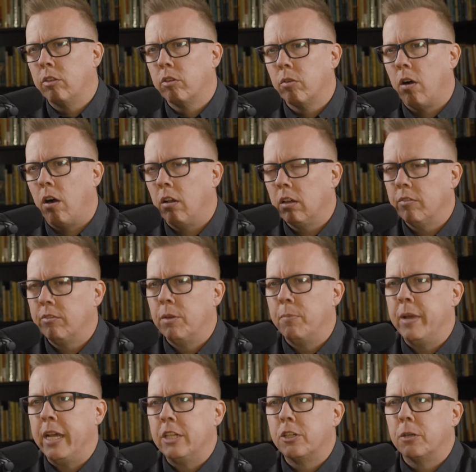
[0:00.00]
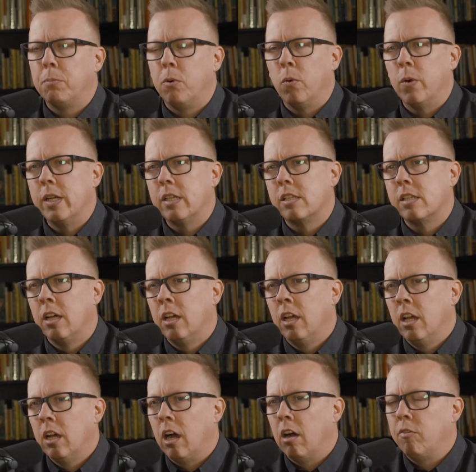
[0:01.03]
through all of the major points
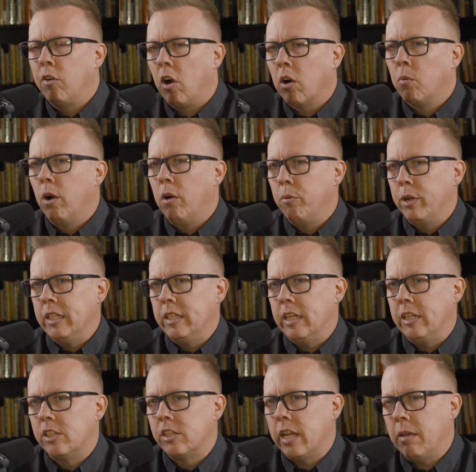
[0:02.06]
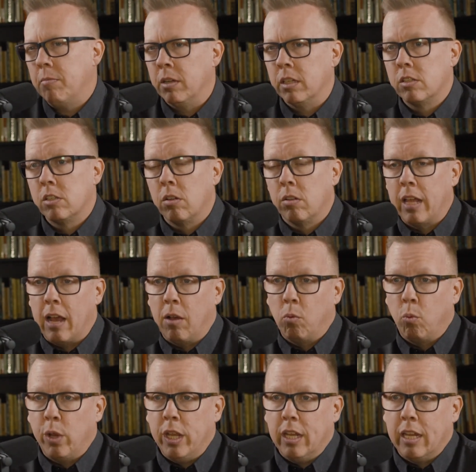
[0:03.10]
of our what we teach statement so
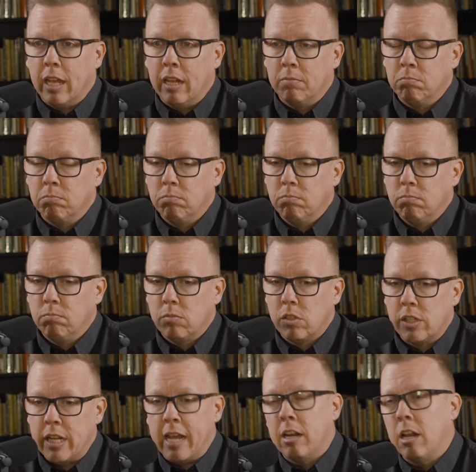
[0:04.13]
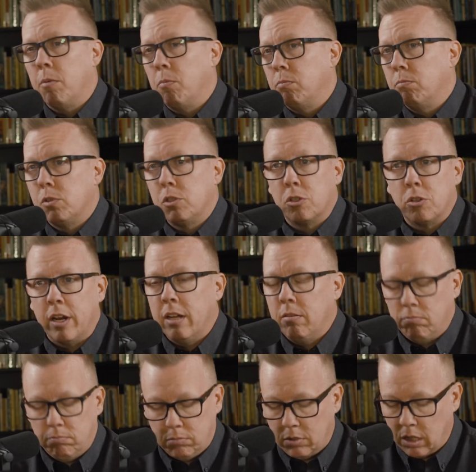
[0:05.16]
that we can stand up
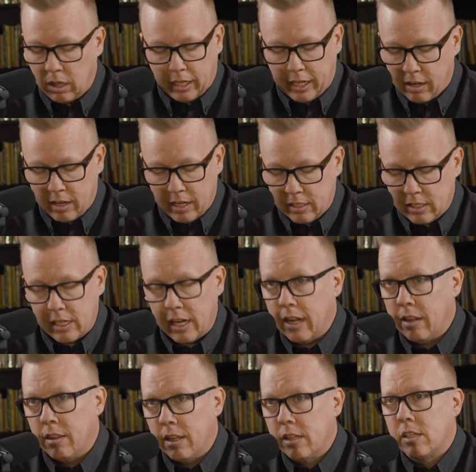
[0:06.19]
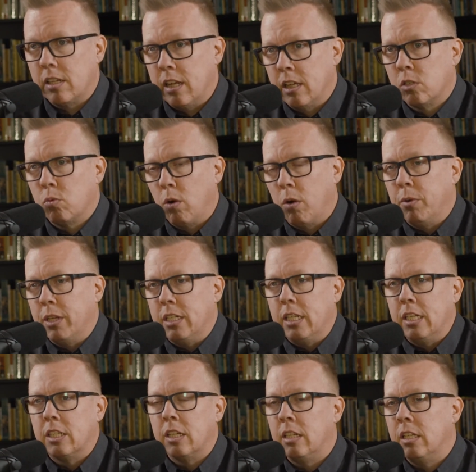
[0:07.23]
straight, clear, and say, this is what we
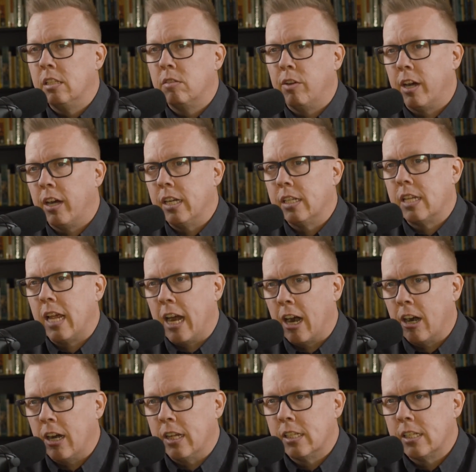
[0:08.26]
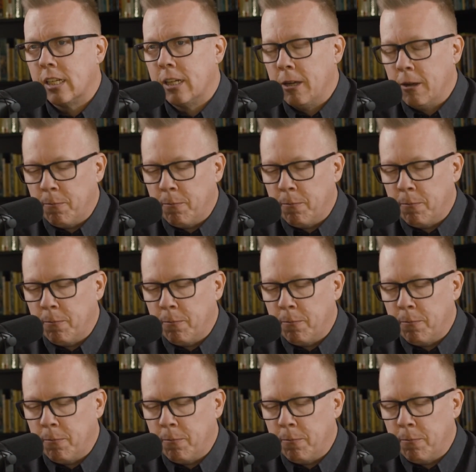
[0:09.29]
teach in these various areas.